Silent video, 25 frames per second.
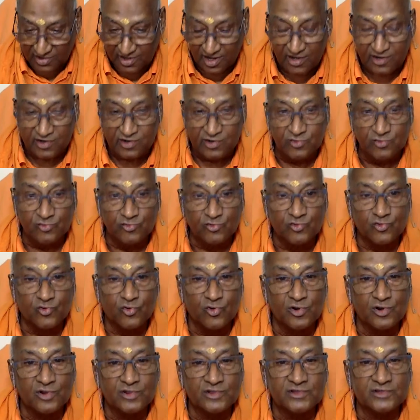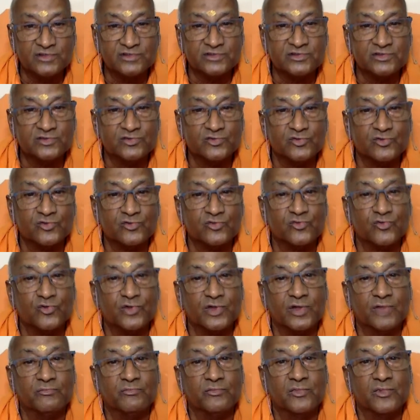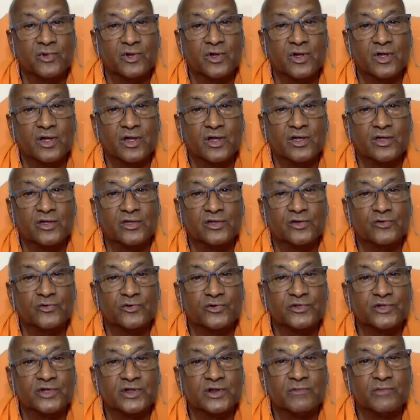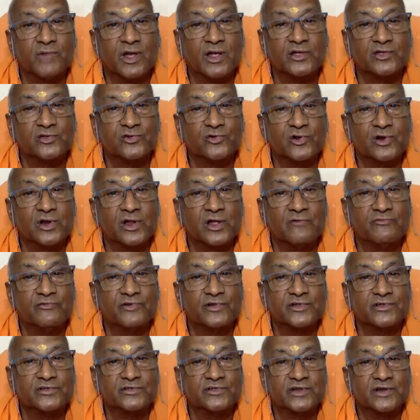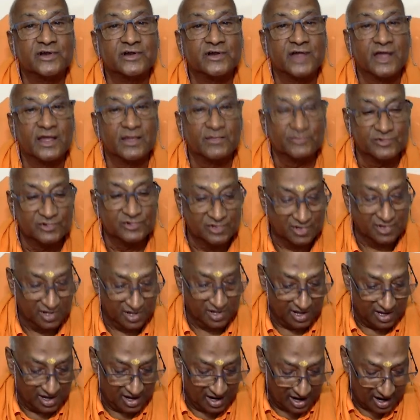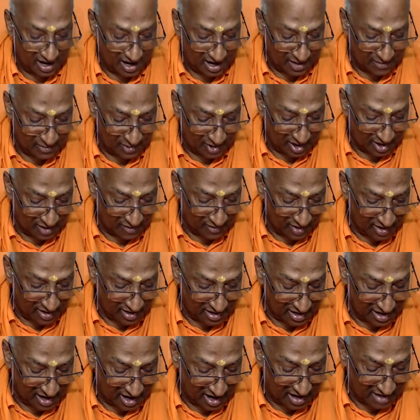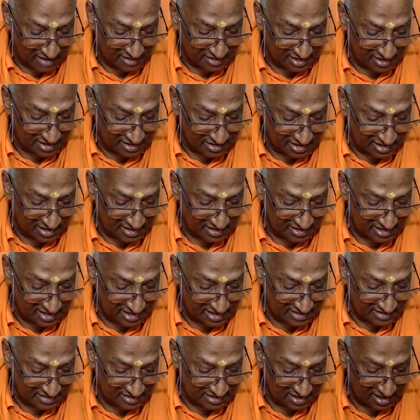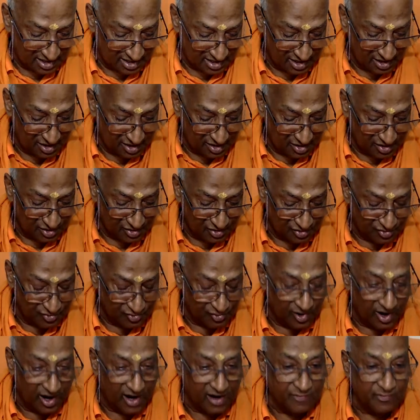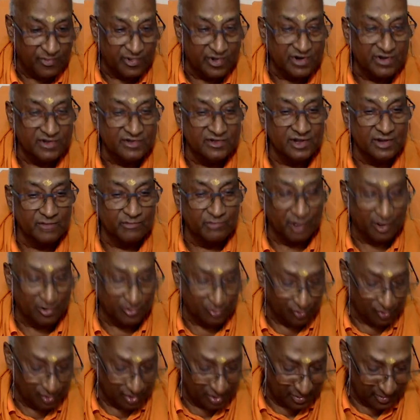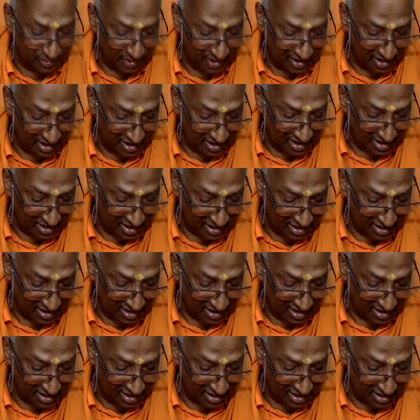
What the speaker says: that you told this to him? Your Janma is only of recent times. And Bhagavan in answer just says, you had many bahuni me